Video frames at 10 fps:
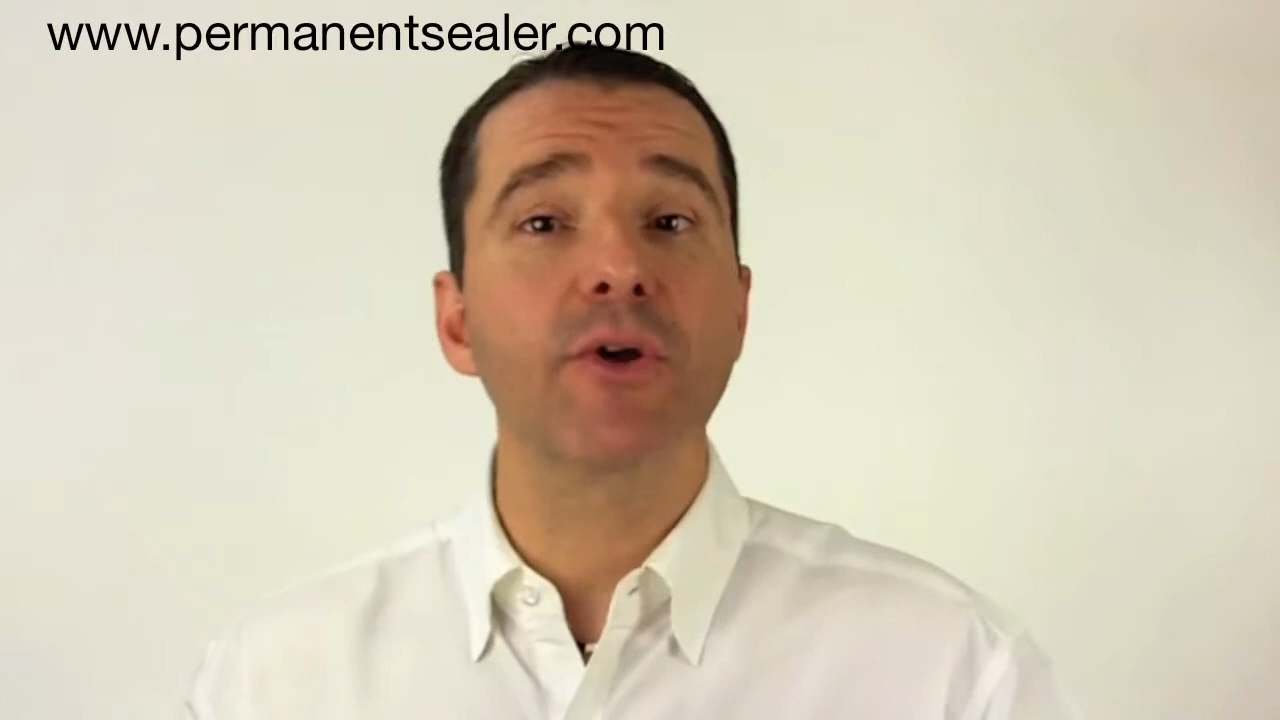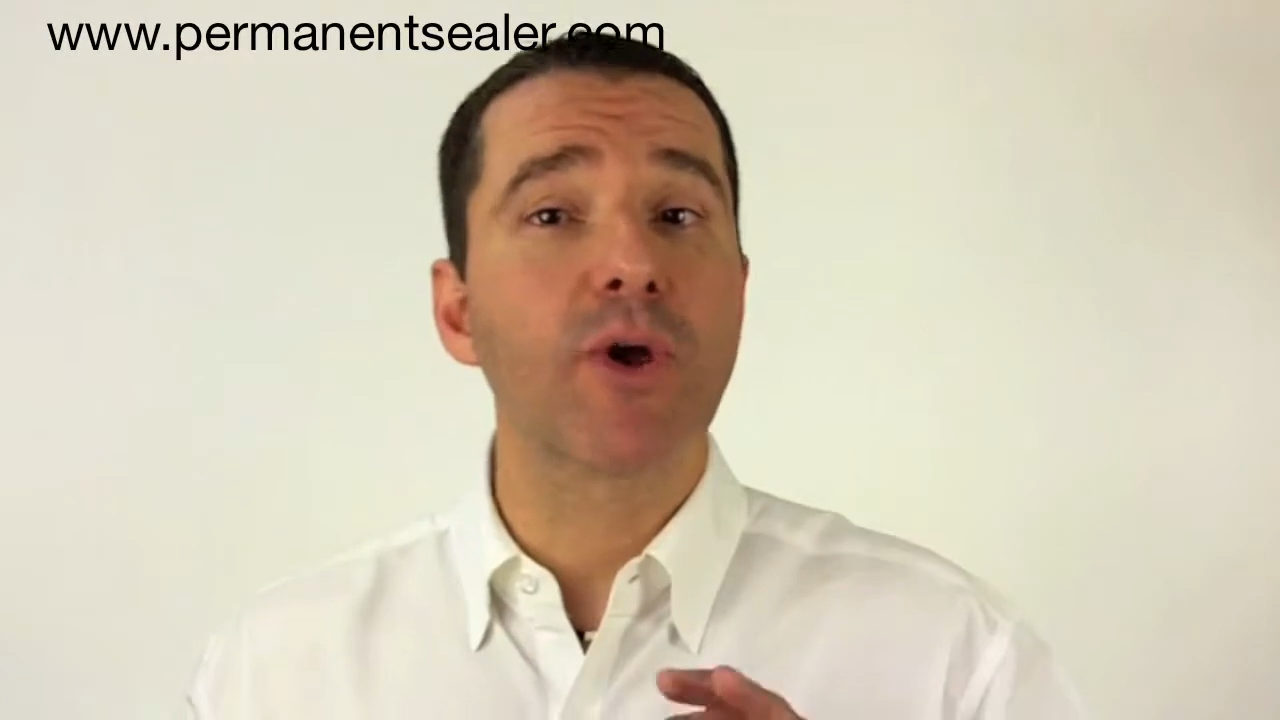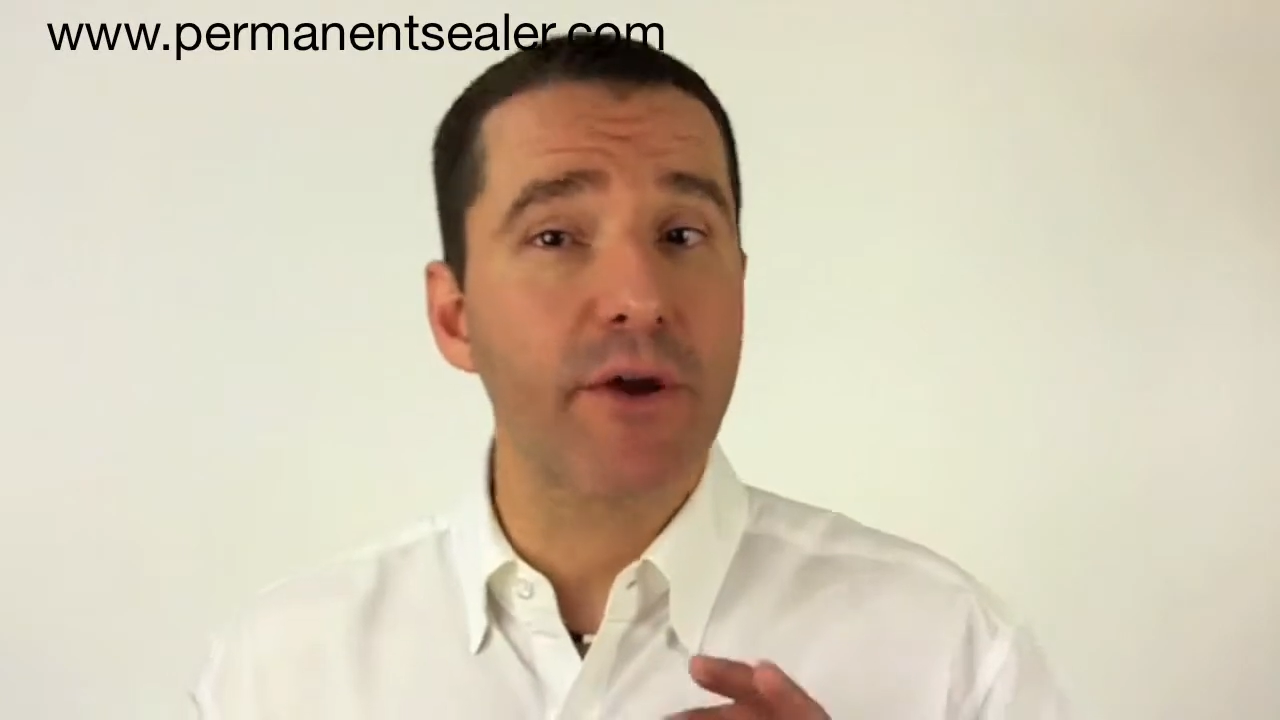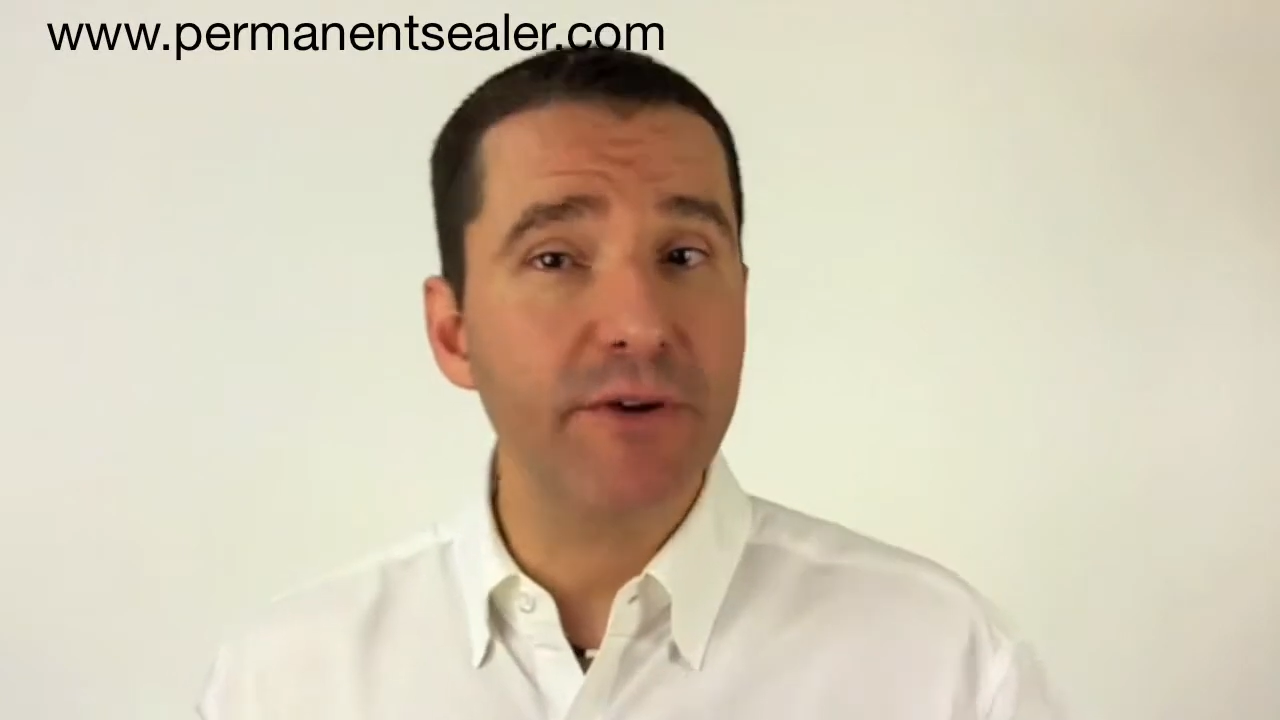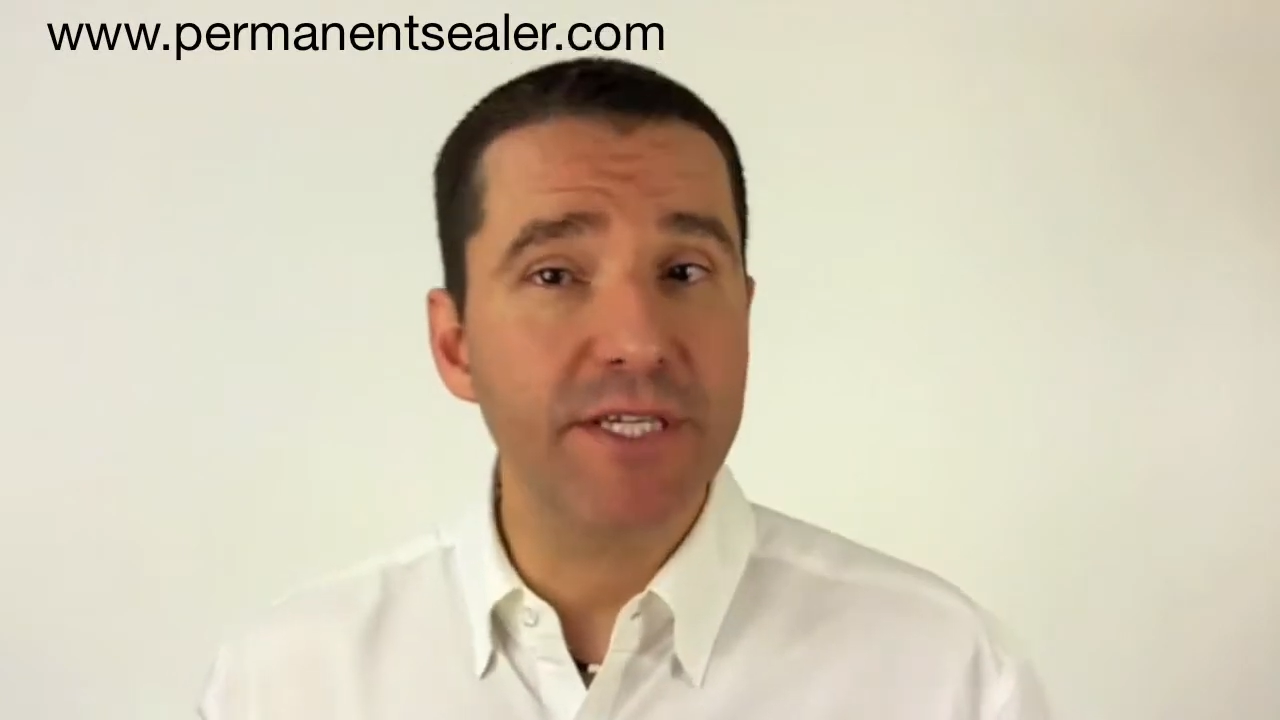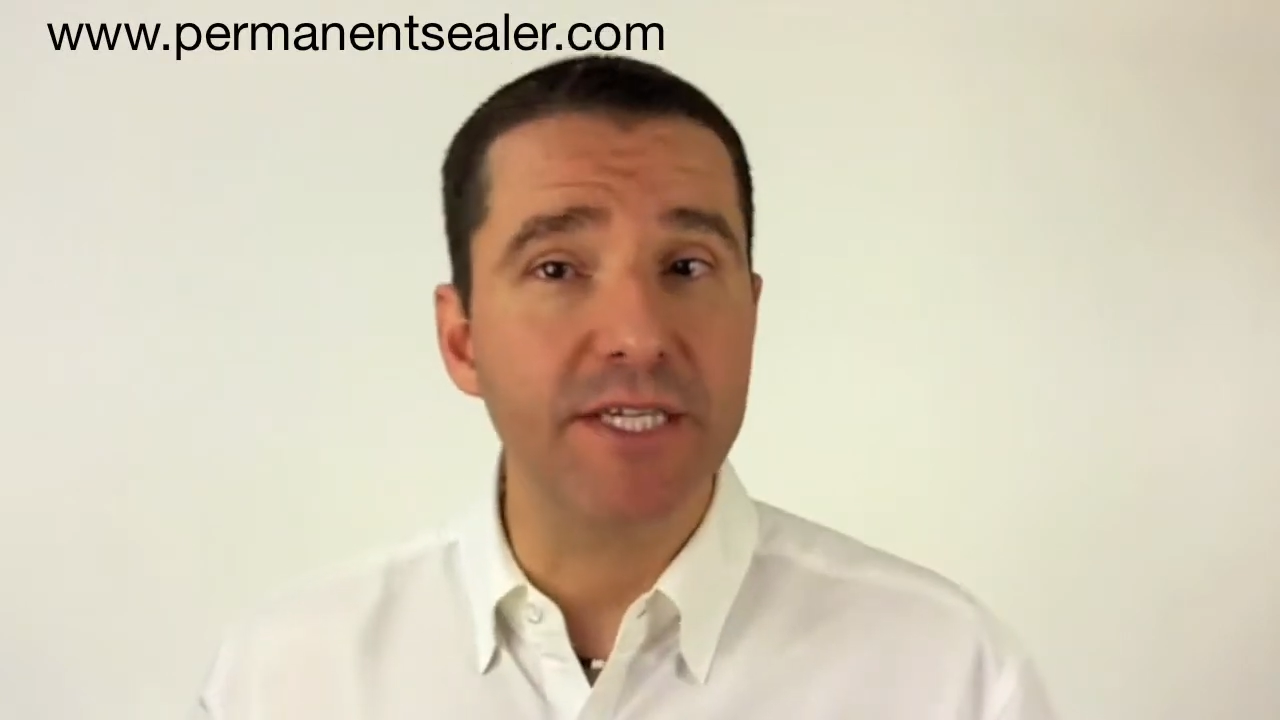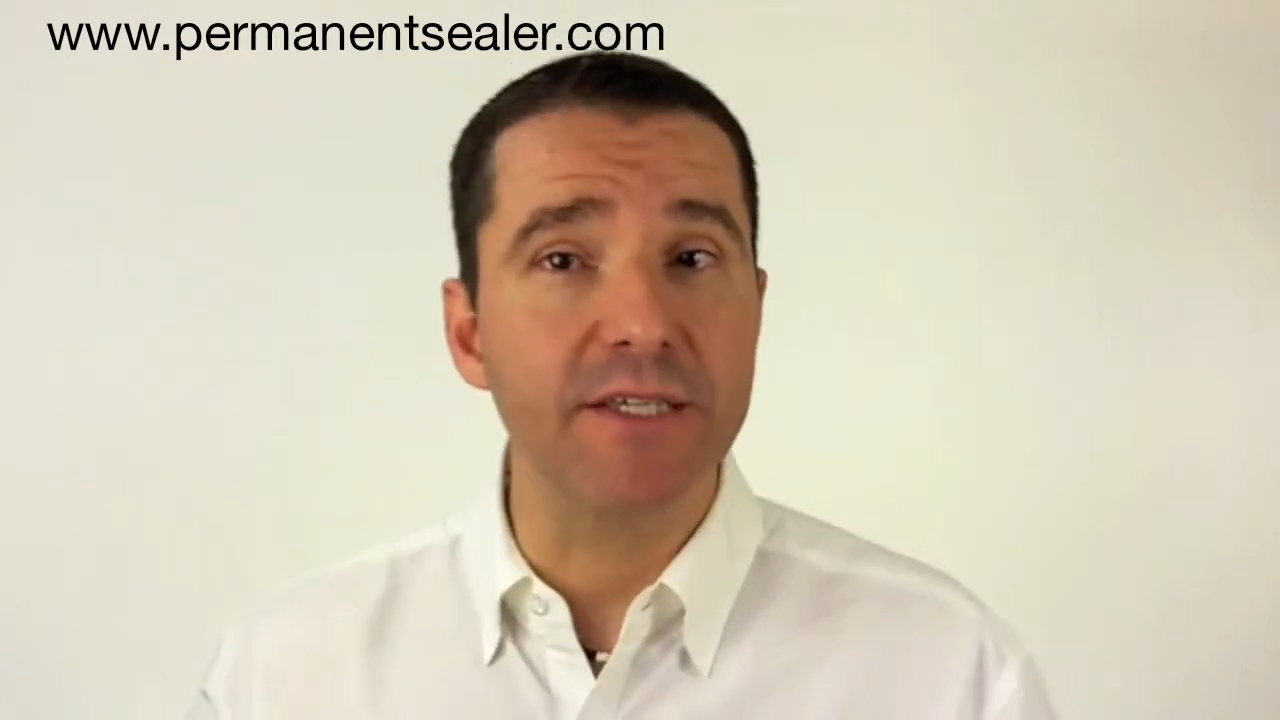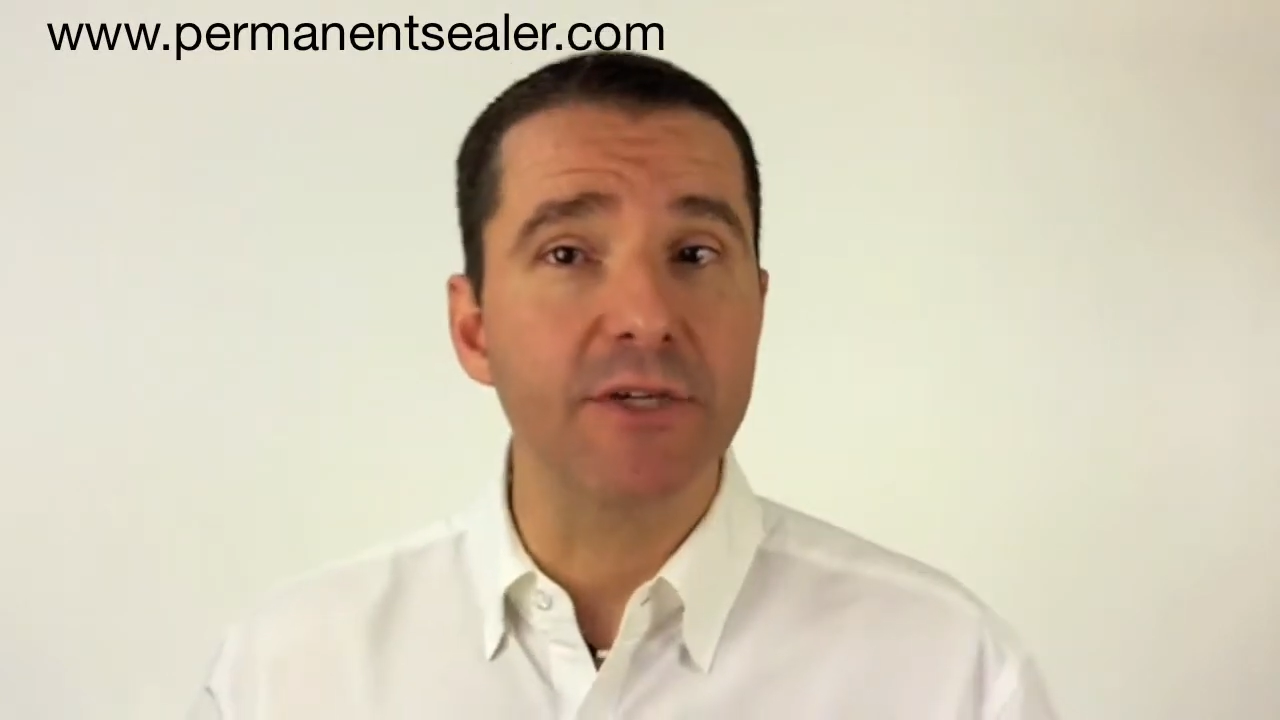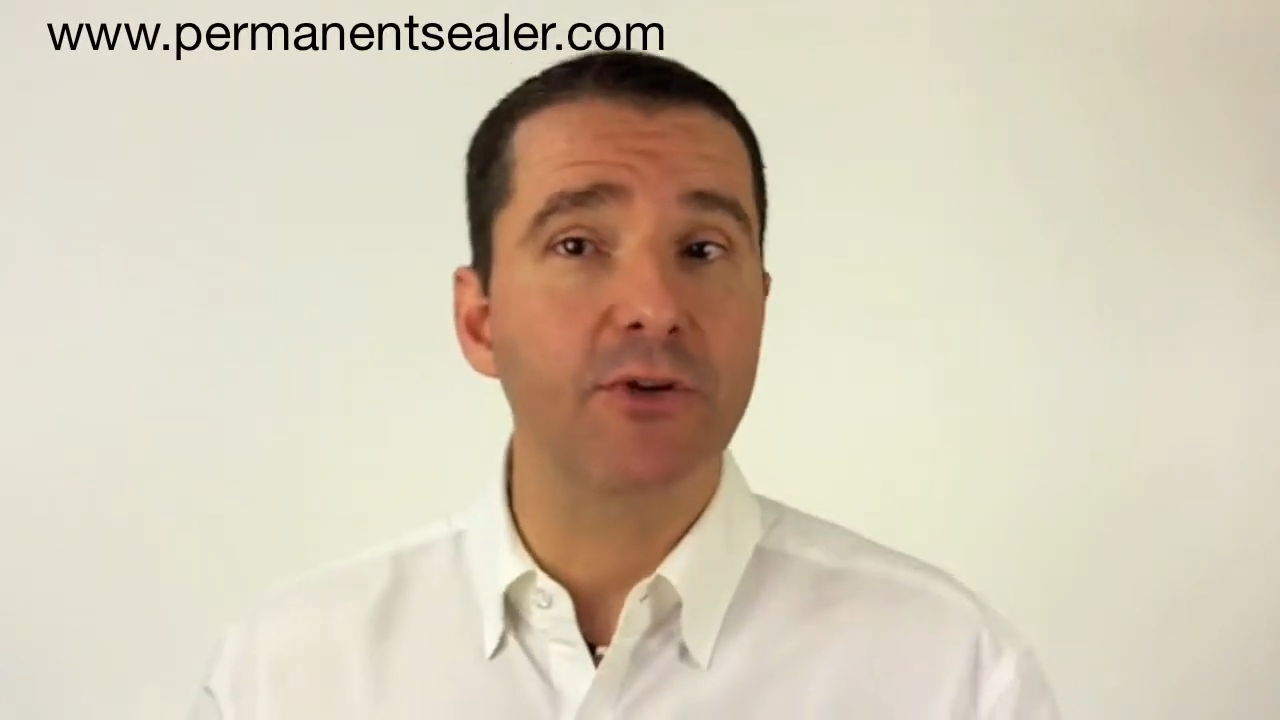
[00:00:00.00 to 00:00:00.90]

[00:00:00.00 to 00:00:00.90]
guaranteed